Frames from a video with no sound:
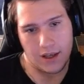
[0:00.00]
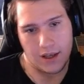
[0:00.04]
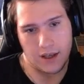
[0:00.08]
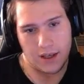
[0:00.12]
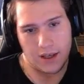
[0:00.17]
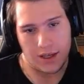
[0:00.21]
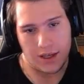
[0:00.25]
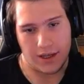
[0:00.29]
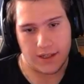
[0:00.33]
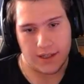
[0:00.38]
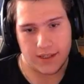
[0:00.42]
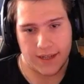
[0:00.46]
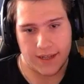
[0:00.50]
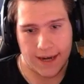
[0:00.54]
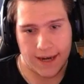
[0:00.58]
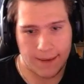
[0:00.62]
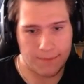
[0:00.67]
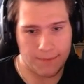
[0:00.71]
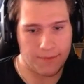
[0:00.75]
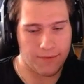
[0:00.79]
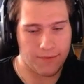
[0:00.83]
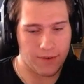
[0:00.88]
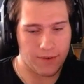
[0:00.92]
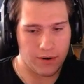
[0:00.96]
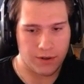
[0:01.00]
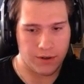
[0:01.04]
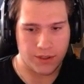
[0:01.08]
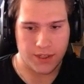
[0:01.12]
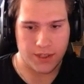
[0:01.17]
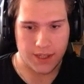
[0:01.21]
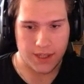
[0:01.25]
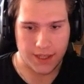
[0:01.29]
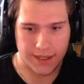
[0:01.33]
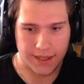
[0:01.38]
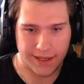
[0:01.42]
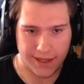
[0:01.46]
He snapped first
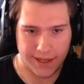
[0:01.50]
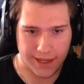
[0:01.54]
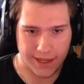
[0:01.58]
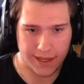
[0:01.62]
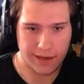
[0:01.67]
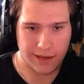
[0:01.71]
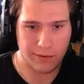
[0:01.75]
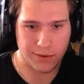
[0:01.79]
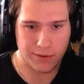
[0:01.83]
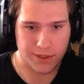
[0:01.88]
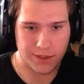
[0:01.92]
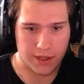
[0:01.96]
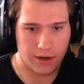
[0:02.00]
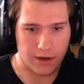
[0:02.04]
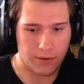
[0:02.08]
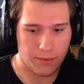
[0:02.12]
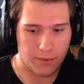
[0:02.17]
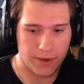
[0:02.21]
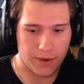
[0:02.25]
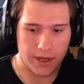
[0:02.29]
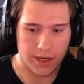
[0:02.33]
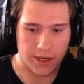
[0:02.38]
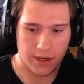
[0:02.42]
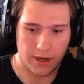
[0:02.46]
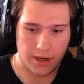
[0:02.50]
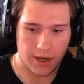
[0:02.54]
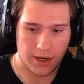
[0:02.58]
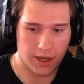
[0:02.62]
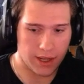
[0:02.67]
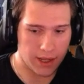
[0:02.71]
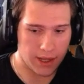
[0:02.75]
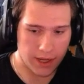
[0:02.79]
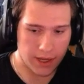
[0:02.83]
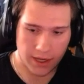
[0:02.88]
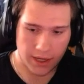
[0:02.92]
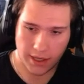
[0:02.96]
thinking he was going to win,
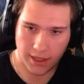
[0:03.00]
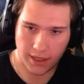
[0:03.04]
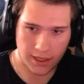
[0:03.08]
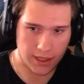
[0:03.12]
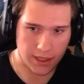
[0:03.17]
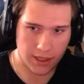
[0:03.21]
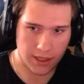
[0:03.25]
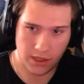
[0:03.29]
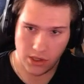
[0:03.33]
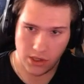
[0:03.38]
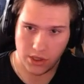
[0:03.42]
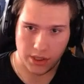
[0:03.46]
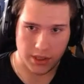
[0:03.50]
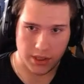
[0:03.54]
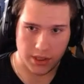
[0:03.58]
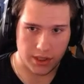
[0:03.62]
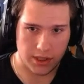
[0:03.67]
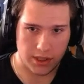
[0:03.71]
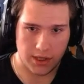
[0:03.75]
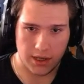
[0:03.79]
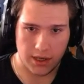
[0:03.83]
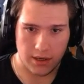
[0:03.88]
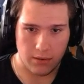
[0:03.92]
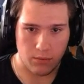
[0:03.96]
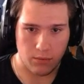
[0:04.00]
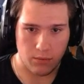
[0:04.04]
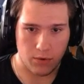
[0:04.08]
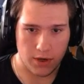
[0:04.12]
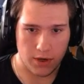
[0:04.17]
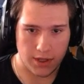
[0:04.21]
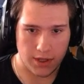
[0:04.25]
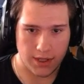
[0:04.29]
and he just didn't want